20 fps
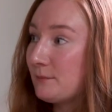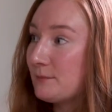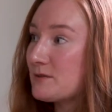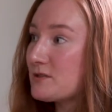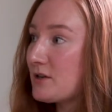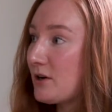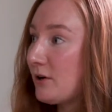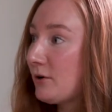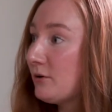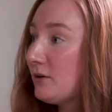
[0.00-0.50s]

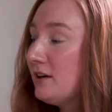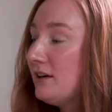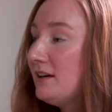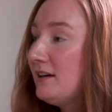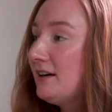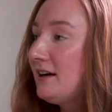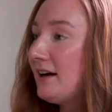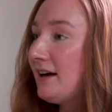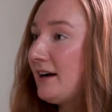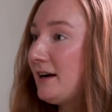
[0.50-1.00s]
So,
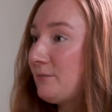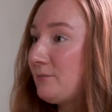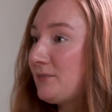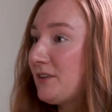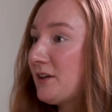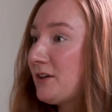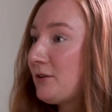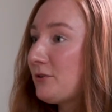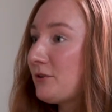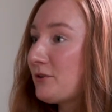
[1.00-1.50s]

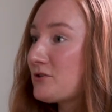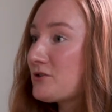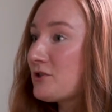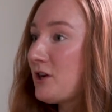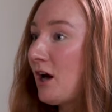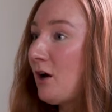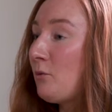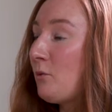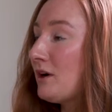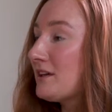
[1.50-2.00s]
there's
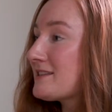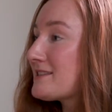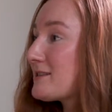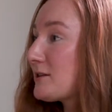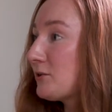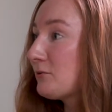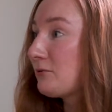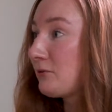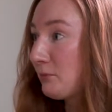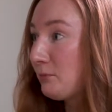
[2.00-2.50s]
not one
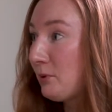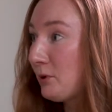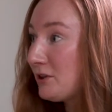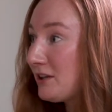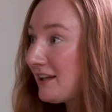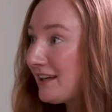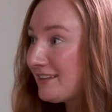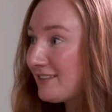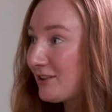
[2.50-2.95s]
silver bullet.